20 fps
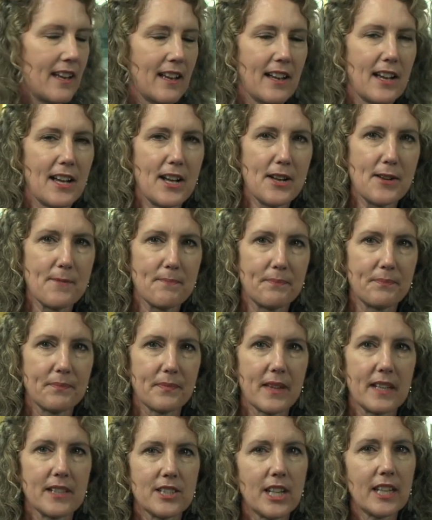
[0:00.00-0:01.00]
Um,
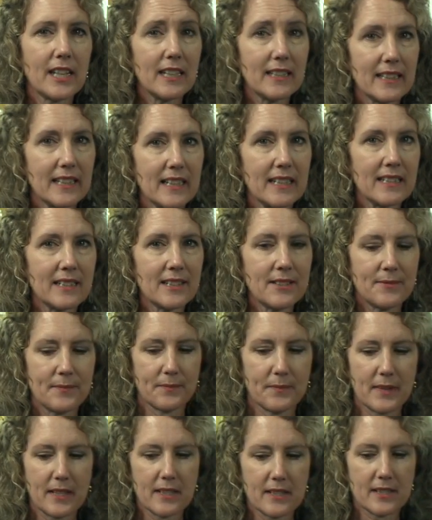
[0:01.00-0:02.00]
Jenny Lynn
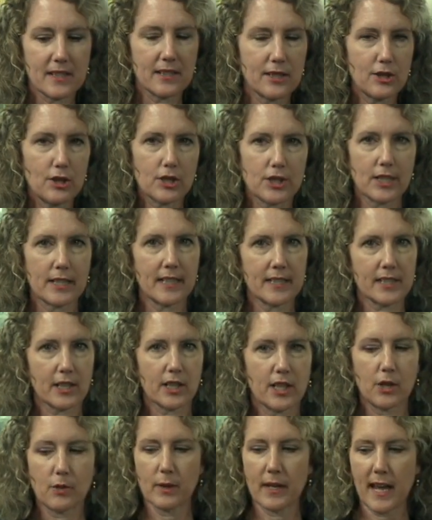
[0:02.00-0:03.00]
is, usually does a
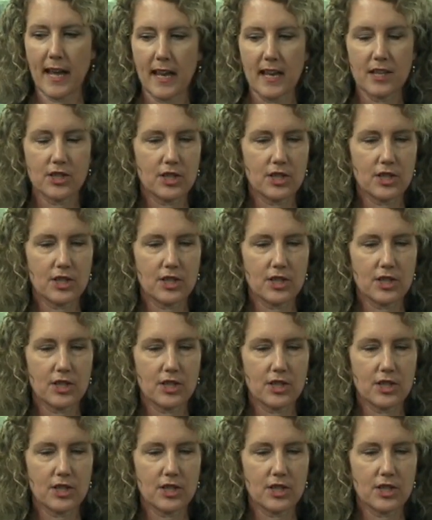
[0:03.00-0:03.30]
Q&A.